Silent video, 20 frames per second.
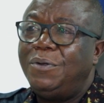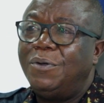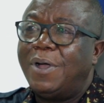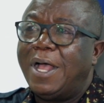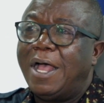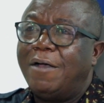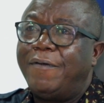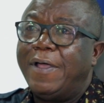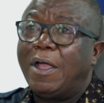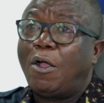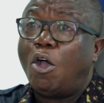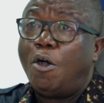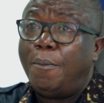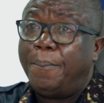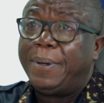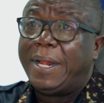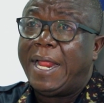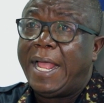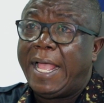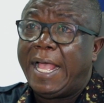have a
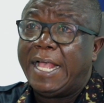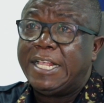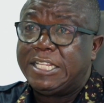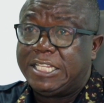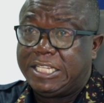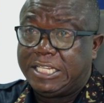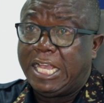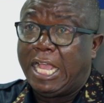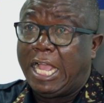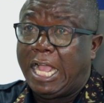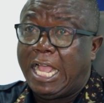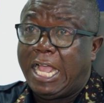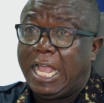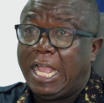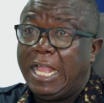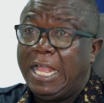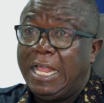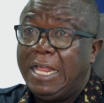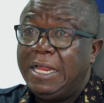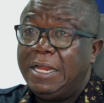compliance check
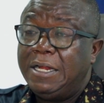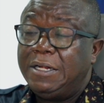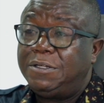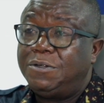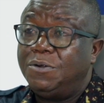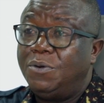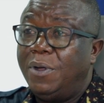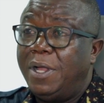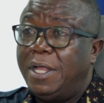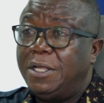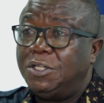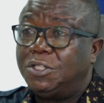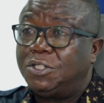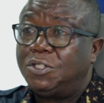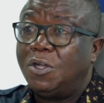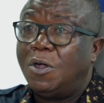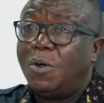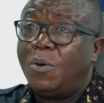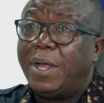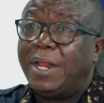to
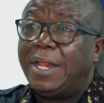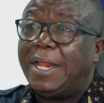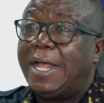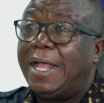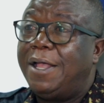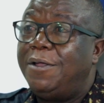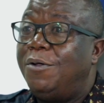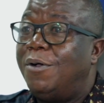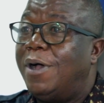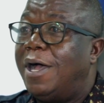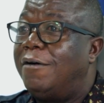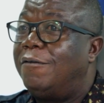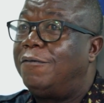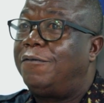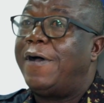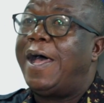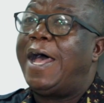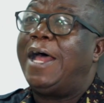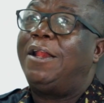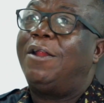ensure whether you have
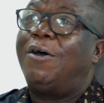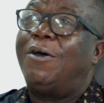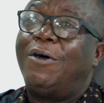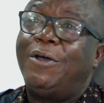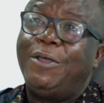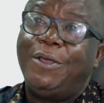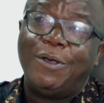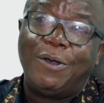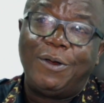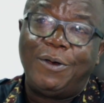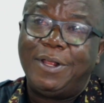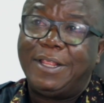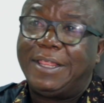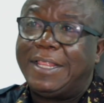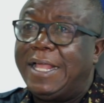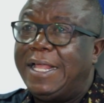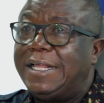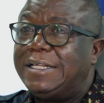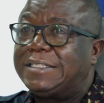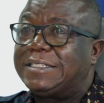filed all your
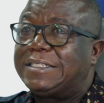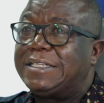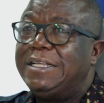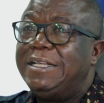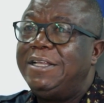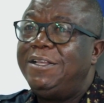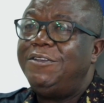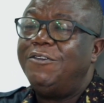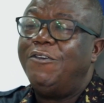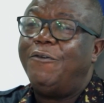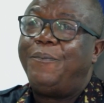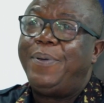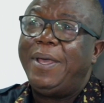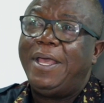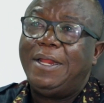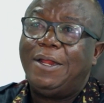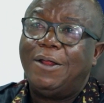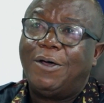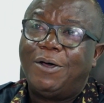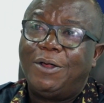returns, you
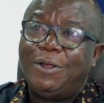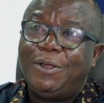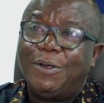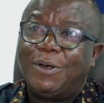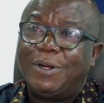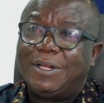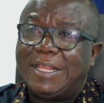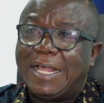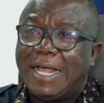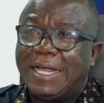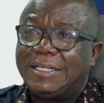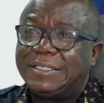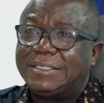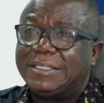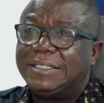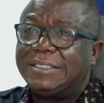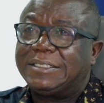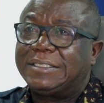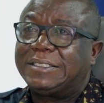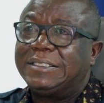paid all your
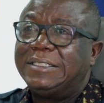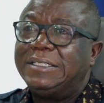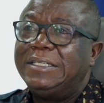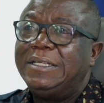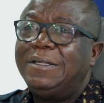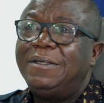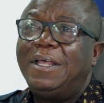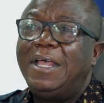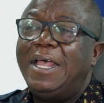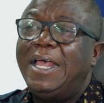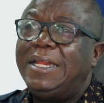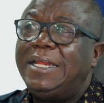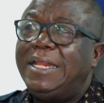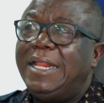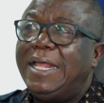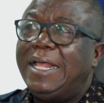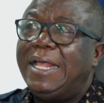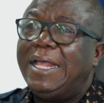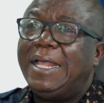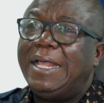taxes, and
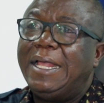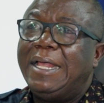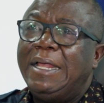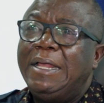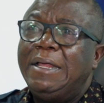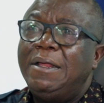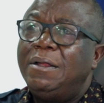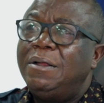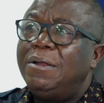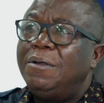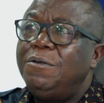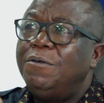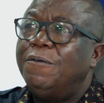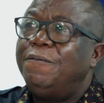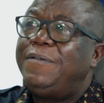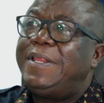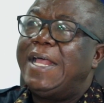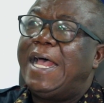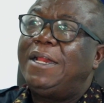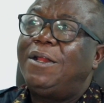
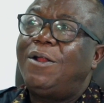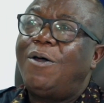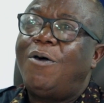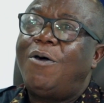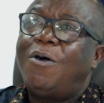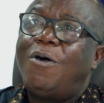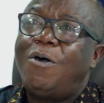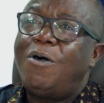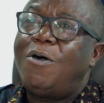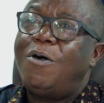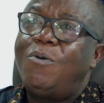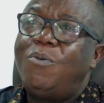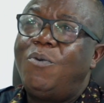you've done all